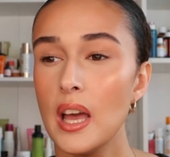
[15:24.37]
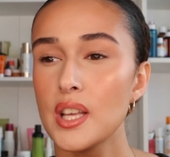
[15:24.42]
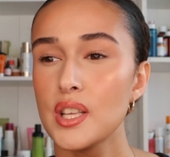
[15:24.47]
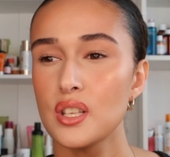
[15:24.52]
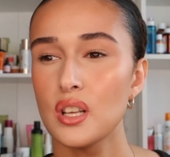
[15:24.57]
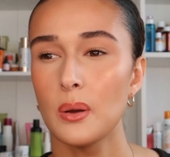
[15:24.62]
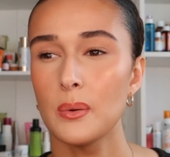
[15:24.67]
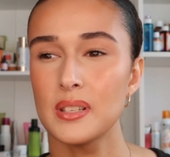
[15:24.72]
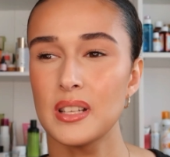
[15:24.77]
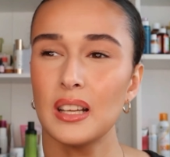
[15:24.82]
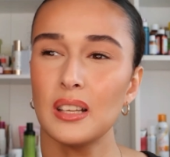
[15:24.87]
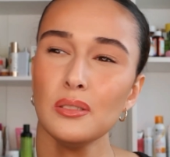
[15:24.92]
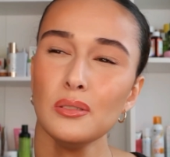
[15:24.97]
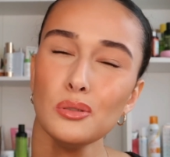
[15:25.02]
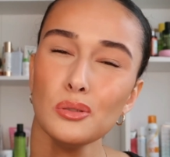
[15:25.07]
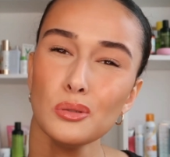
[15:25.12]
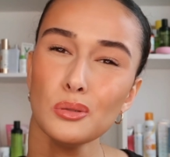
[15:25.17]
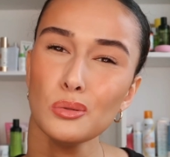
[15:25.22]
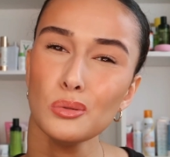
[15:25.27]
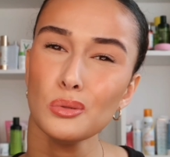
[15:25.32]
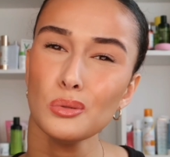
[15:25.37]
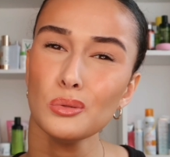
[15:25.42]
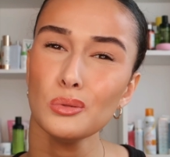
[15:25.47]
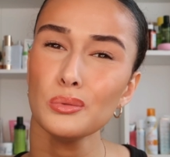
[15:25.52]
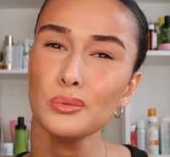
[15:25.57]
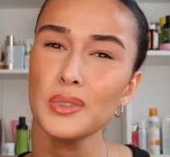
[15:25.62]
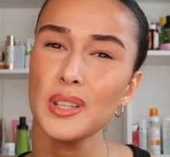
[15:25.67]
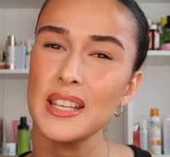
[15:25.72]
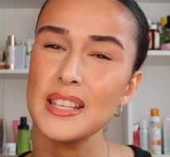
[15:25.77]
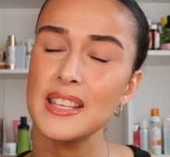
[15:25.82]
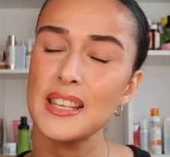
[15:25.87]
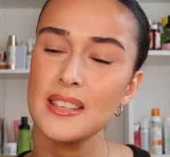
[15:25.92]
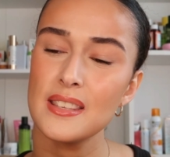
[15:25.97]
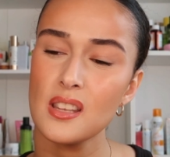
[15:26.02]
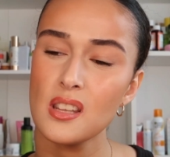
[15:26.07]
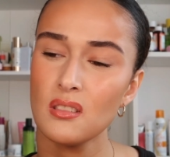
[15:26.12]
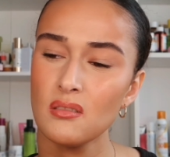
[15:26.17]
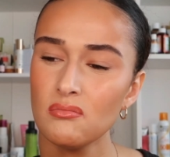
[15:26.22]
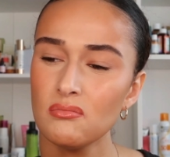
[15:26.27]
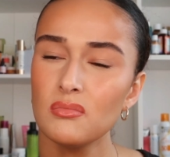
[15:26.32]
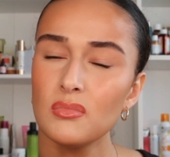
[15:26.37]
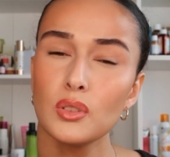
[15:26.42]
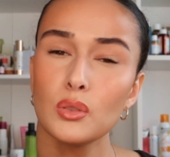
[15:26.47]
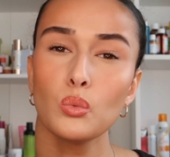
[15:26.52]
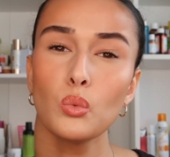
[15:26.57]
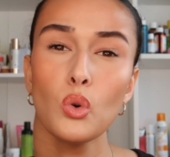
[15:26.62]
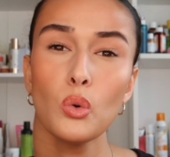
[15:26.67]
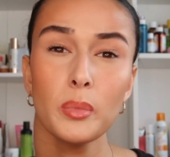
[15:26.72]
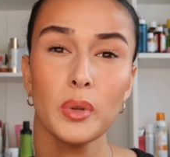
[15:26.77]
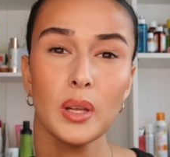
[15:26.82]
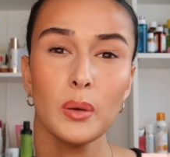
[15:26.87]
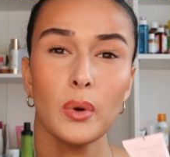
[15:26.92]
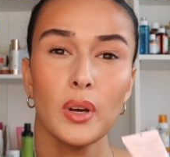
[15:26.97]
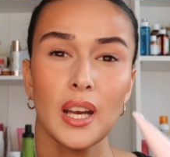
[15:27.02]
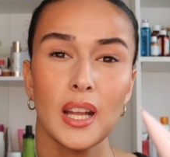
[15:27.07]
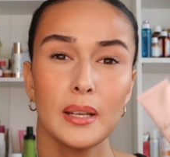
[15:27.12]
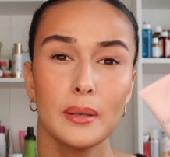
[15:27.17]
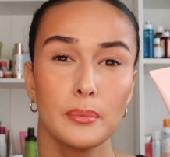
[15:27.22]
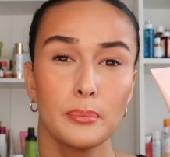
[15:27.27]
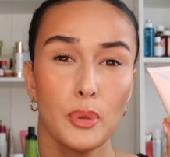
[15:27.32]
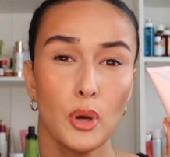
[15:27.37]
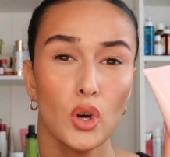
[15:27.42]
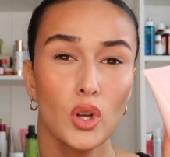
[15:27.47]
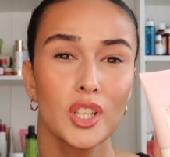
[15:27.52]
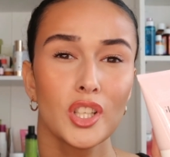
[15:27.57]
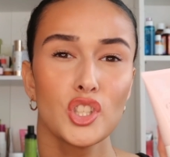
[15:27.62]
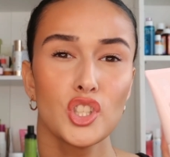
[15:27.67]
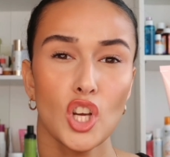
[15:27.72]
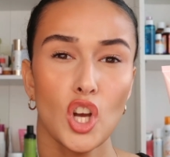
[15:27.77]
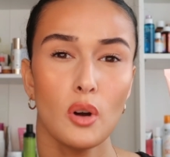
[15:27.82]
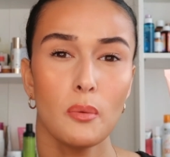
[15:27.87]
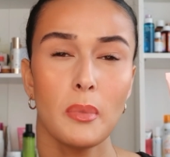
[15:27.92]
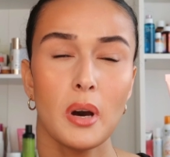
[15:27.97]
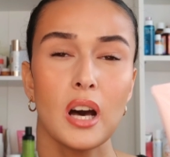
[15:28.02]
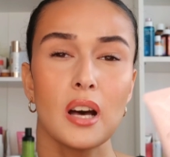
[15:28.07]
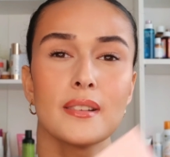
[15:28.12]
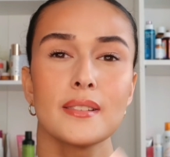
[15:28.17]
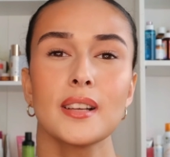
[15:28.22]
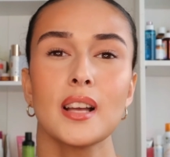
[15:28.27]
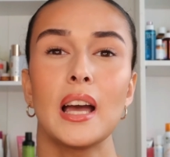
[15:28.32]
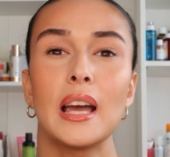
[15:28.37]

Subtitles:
So I was like, oh, this isn't normally when I put on a gel mask,